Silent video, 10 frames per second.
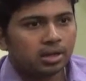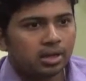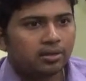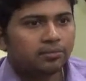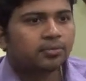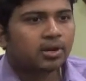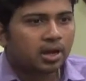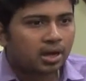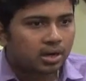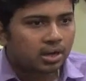if
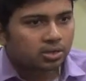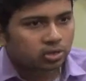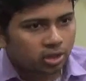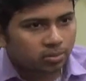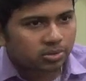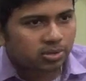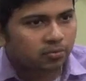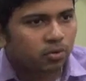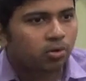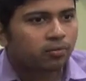Karnataka stops the
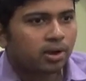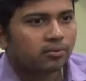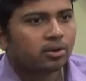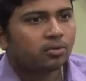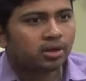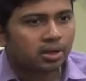flow of Kaveri water